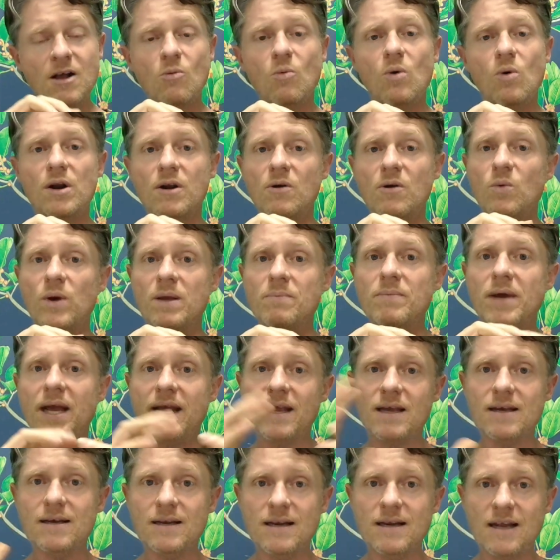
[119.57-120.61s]
Why don't we
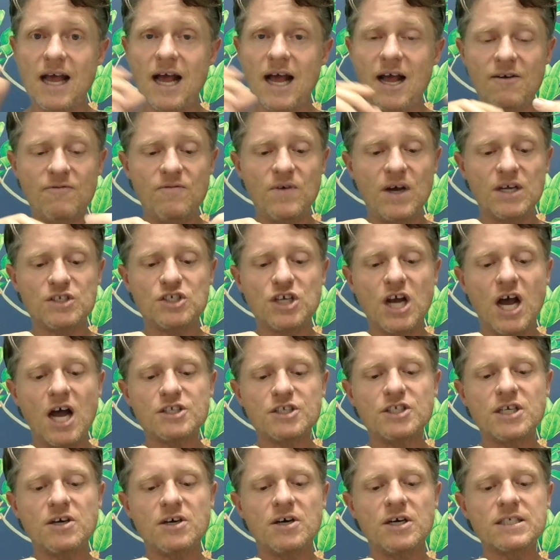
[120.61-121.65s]
make it have a
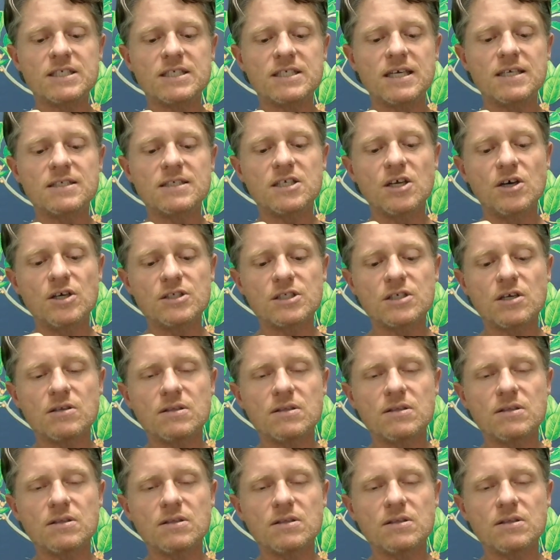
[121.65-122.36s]
charging IC? So it's got